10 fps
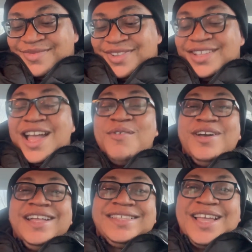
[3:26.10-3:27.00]
That
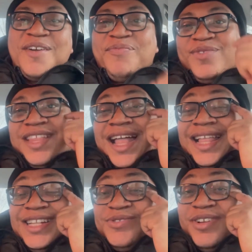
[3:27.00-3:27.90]
one enter. That
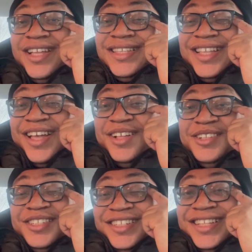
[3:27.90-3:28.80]
last one enter.
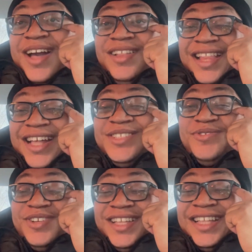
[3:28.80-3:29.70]
That last
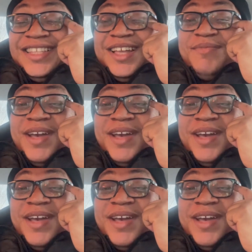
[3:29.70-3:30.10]
one enter.